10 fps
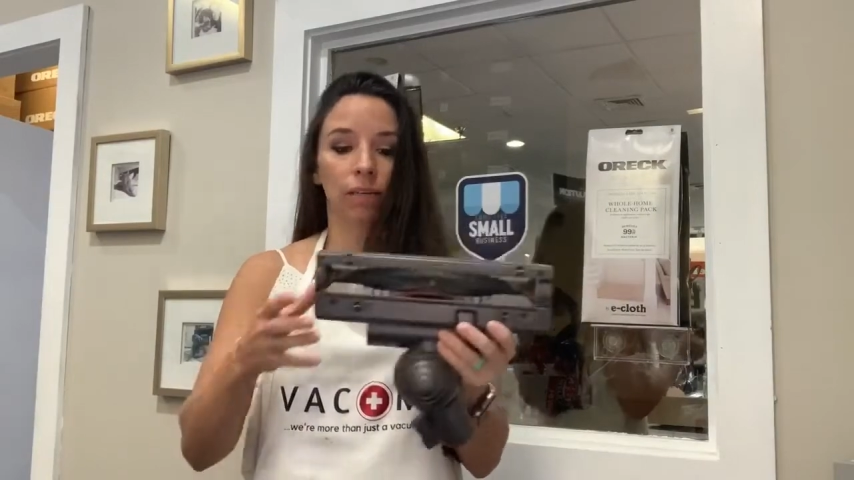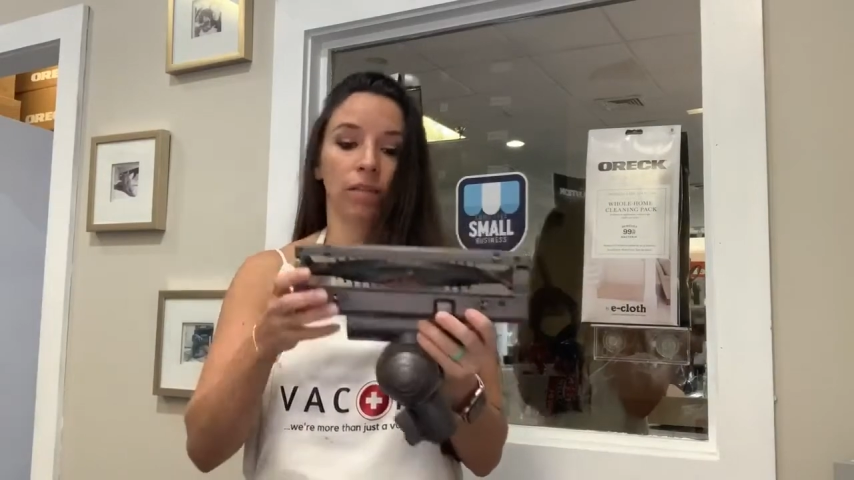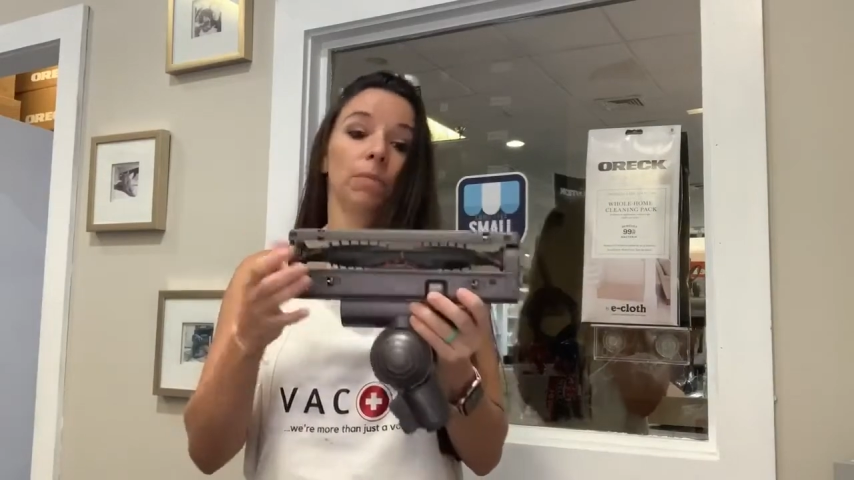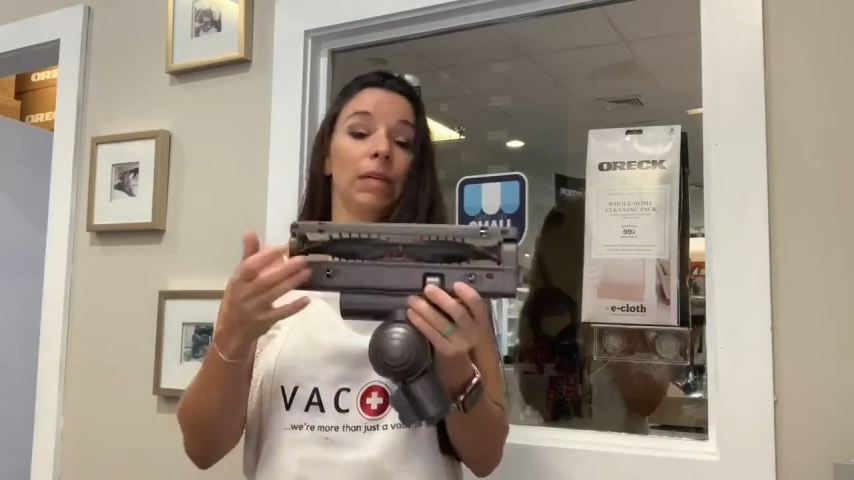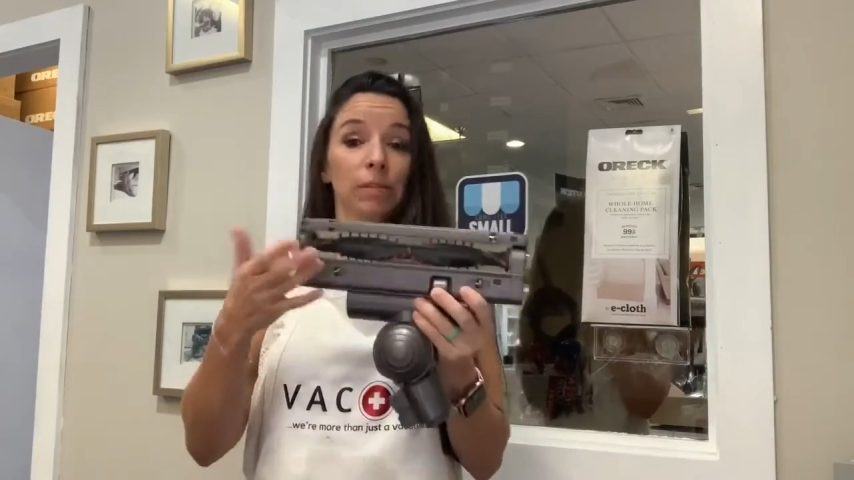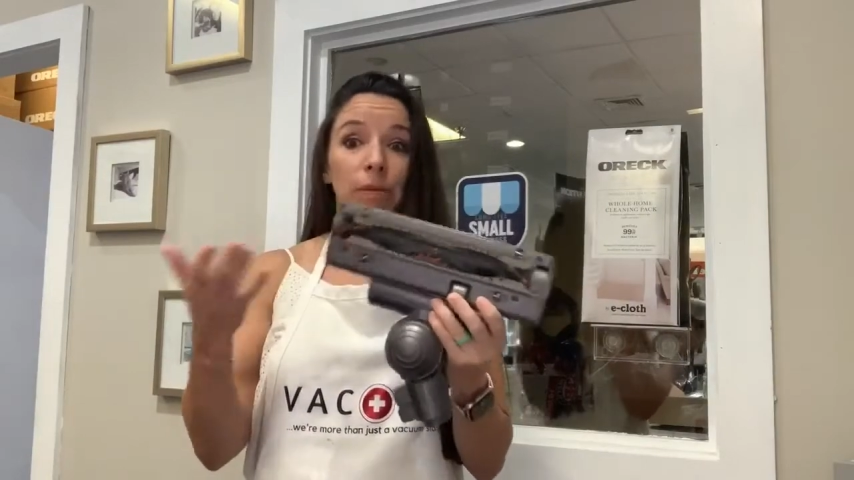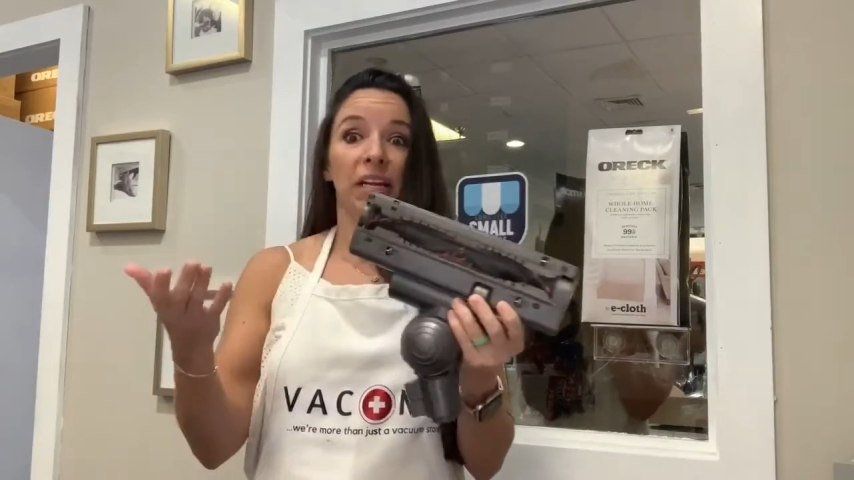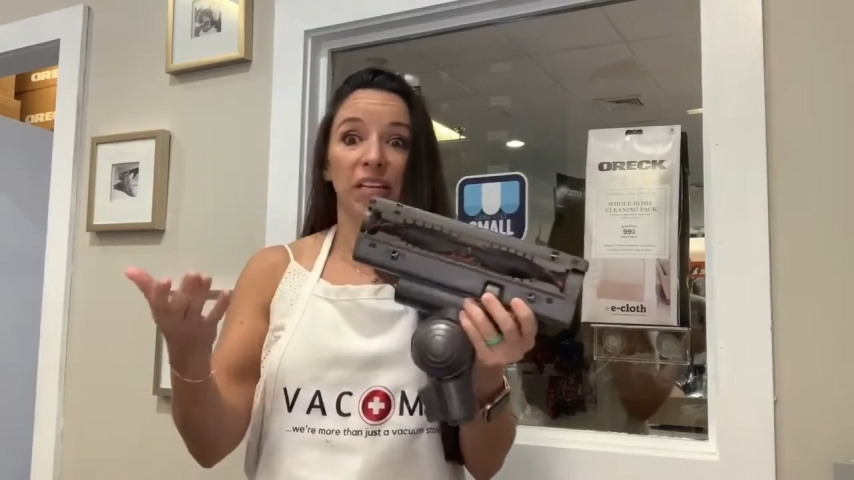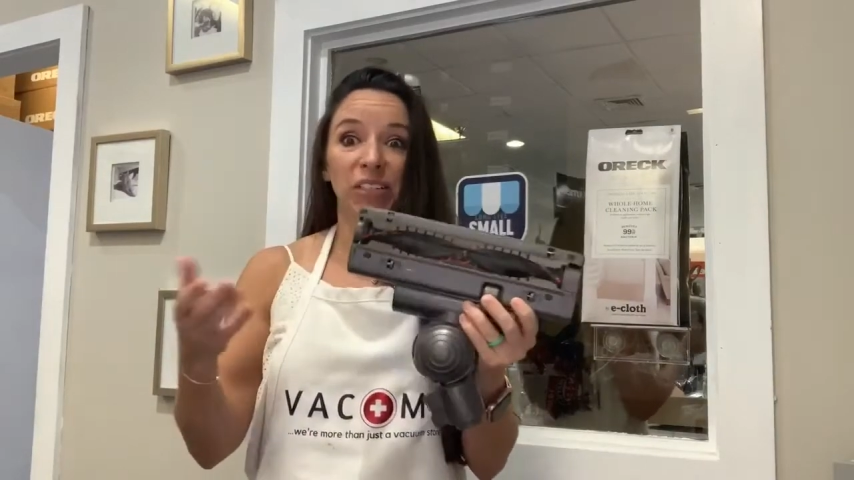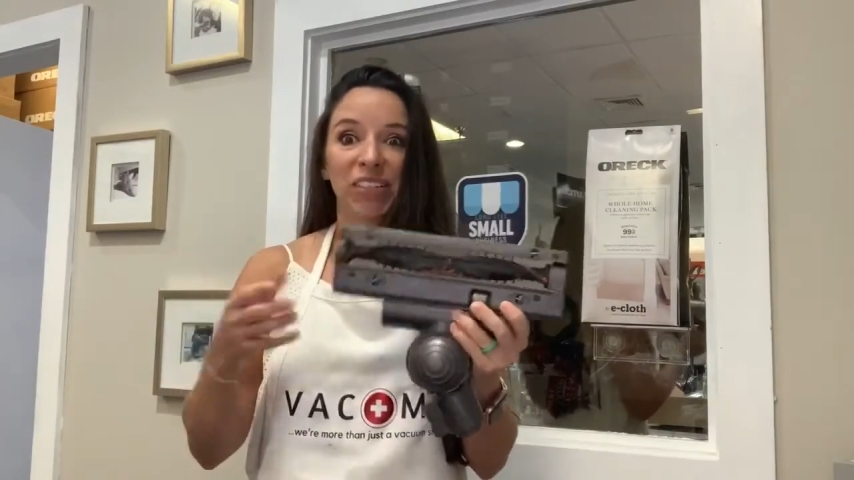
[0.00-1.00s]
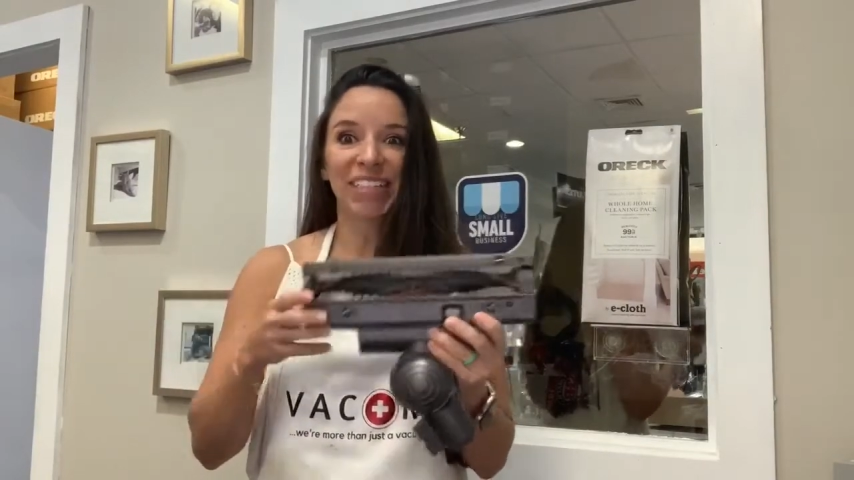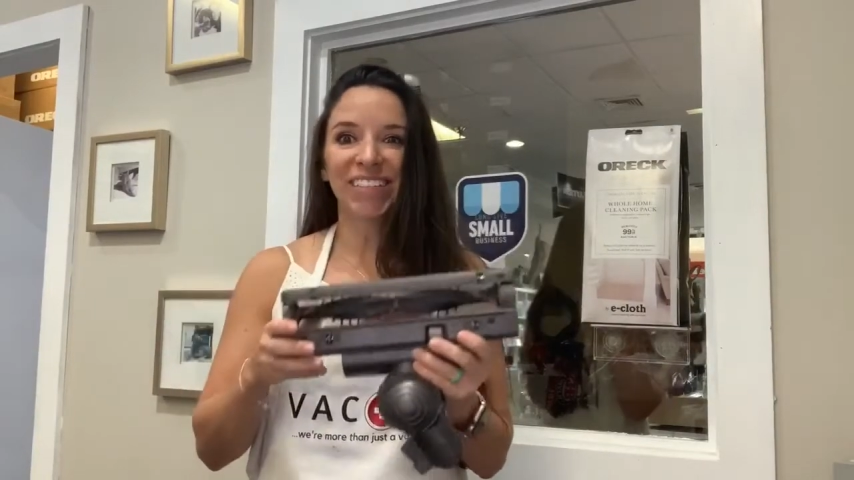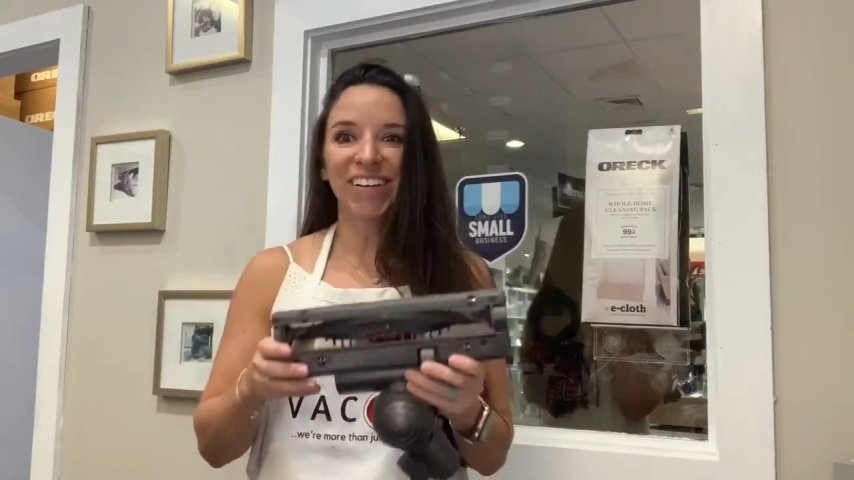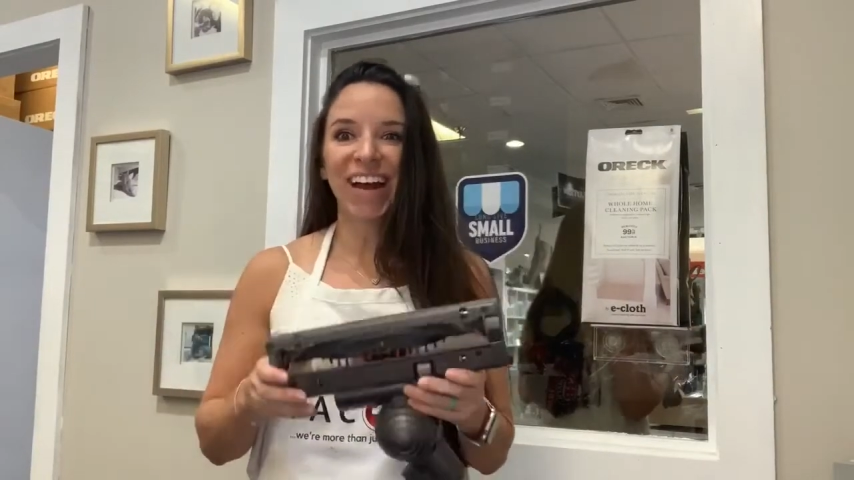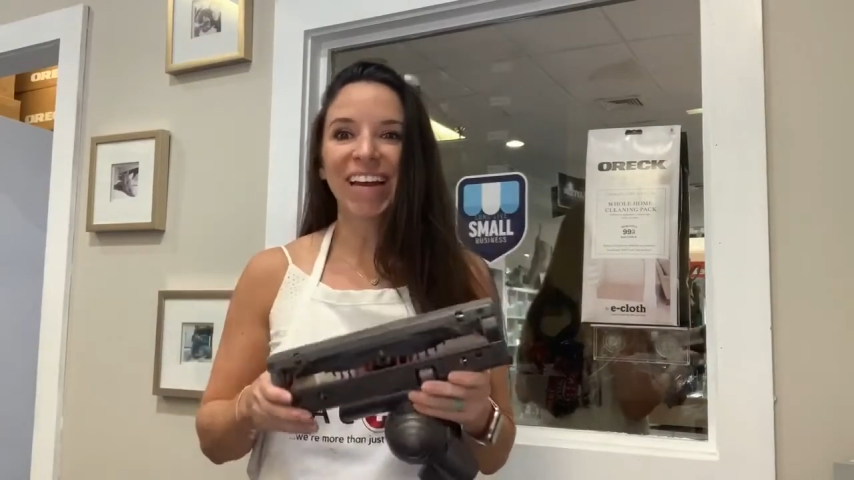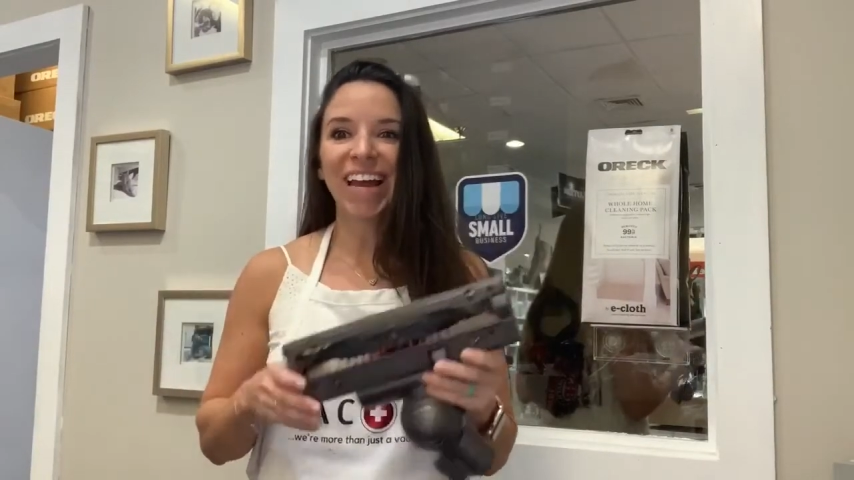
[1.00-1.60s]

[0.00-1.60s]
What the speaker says: the base plate on your cleaner head,